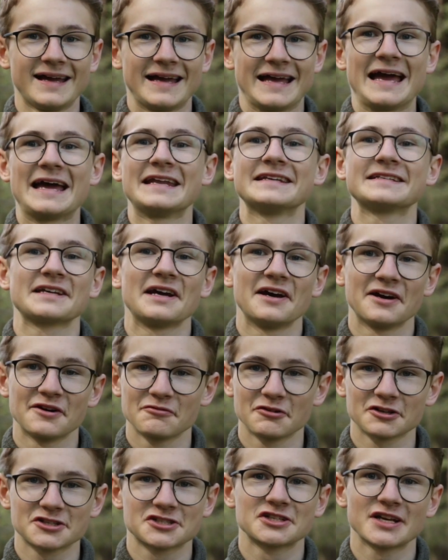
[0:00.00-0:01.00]
And
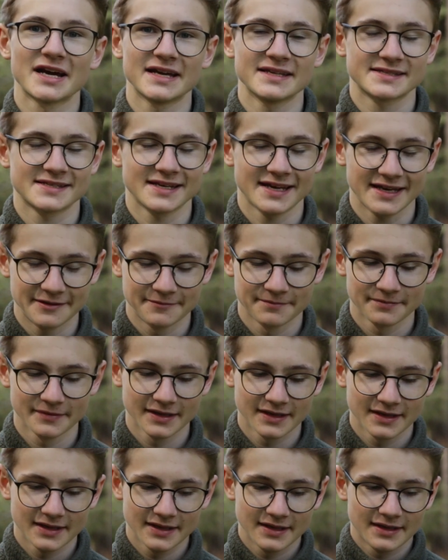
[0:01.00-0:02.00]
what should I say?
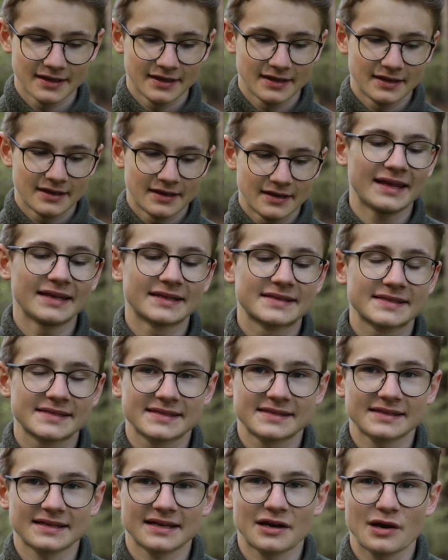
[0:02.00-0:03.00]

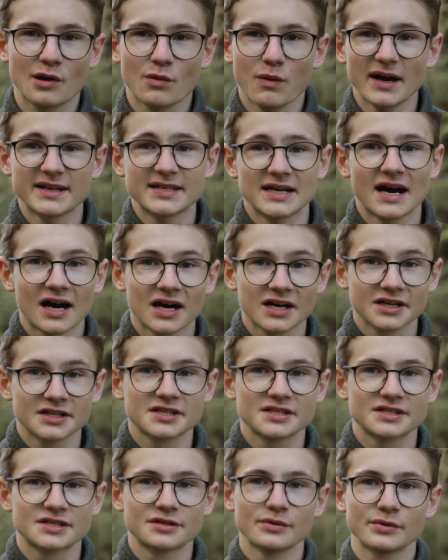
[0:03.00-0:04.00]
It's quite hard
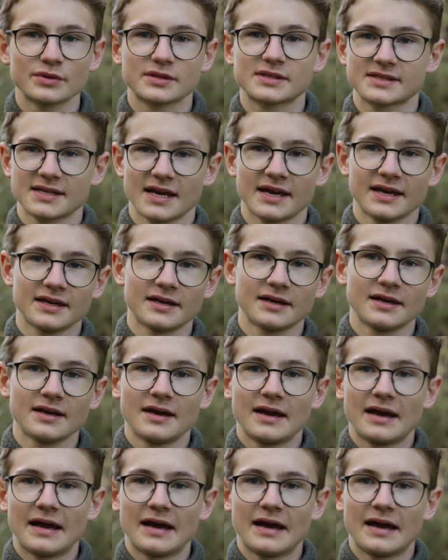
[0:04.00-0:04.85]
to say